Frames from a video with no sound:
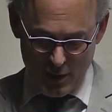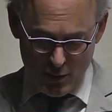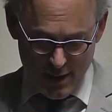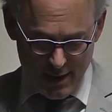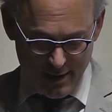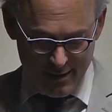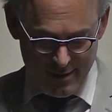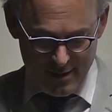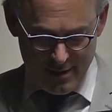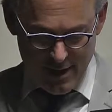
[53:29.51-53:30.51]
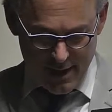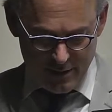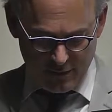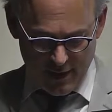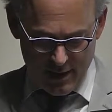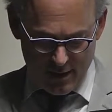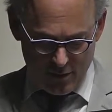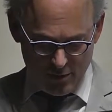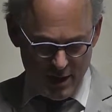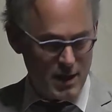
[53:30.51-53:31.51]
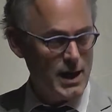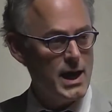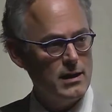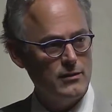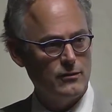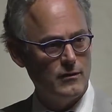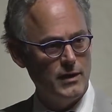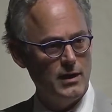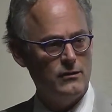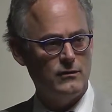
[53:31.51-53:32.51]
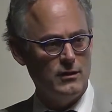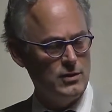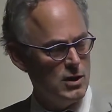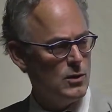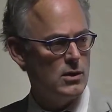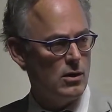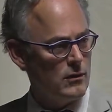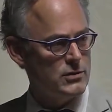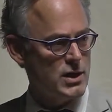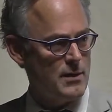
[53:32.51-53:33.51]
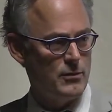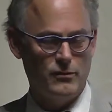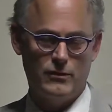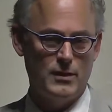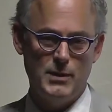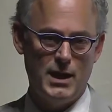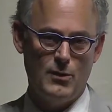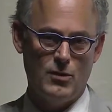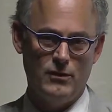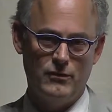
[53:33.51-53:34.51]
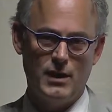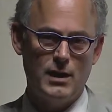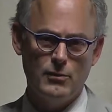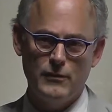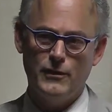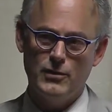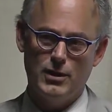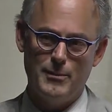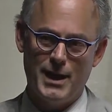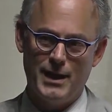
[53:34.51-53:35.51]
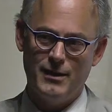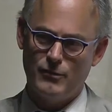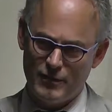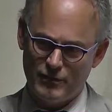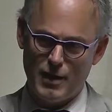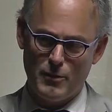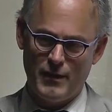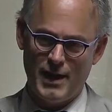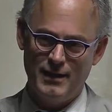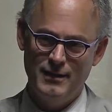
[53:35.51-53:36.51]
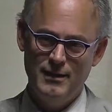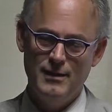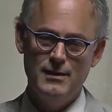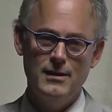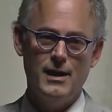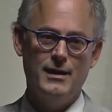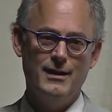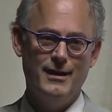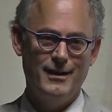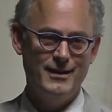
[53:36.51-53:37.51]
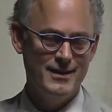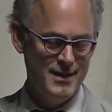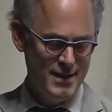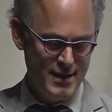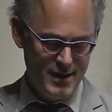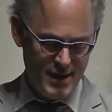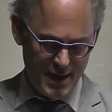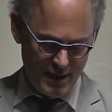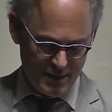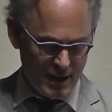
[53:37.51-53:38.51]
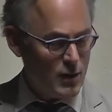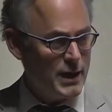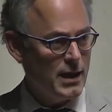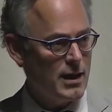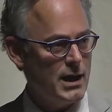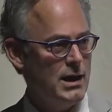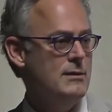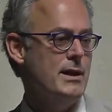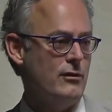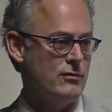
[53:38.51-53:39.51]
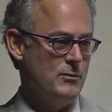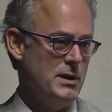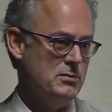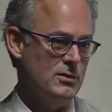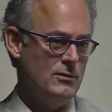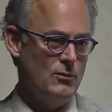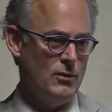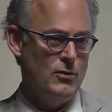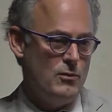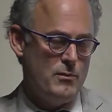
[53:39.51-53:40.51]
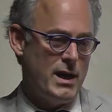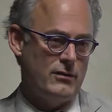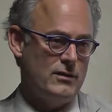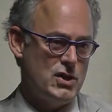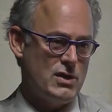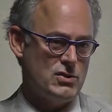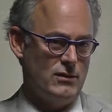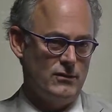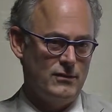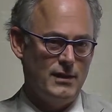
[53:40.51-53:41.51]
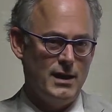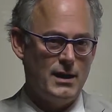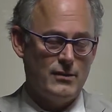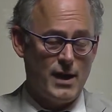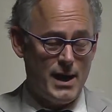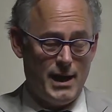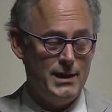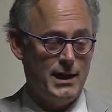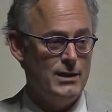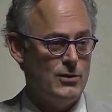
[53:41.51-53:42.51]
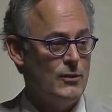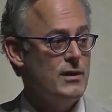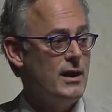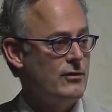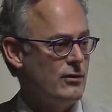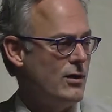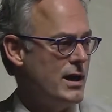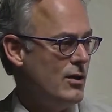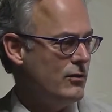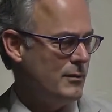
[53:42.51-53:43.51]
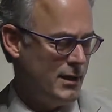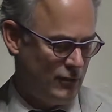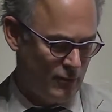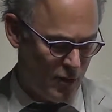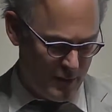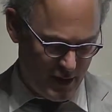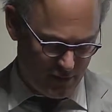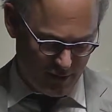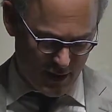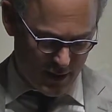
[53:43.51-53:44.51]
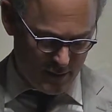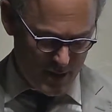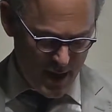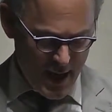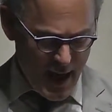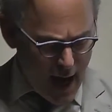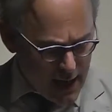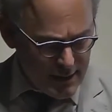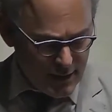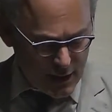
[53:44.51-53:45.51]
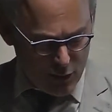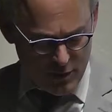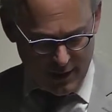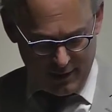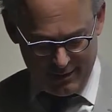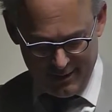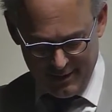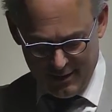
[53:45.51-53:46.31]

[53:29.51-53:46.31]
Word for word: you know, I, I decided early on I had this sort of the instinct, you know what, all the chapters are just going to be A words. And I really felt good about it, so I stuck with that. And, uh, and you know, I get, I get emails from people who make suggestions, and because I, I, I, don't know. And so, you know, somebody wrote me and said, um, I think you did it